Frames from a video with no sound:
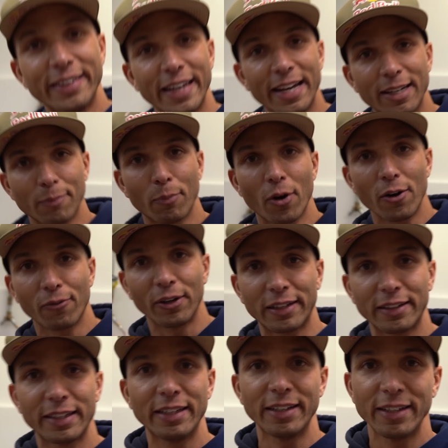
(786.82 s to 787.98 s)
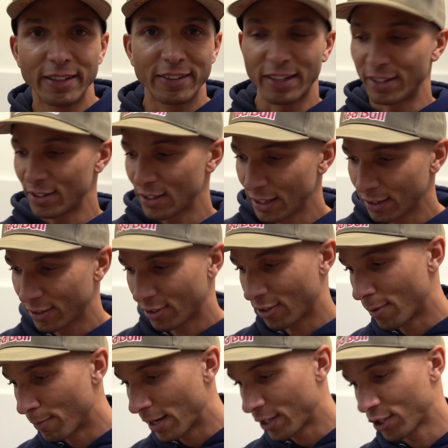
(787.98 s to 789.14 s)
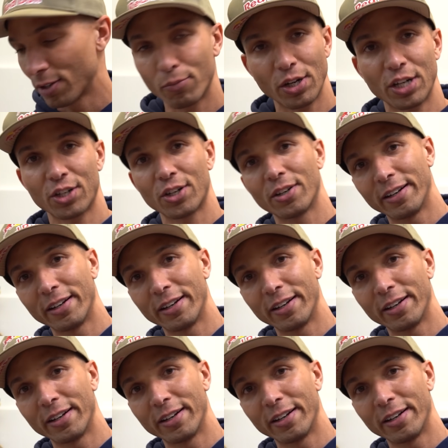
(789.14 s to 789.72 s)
the end perfectly. They sealed the combustion pressure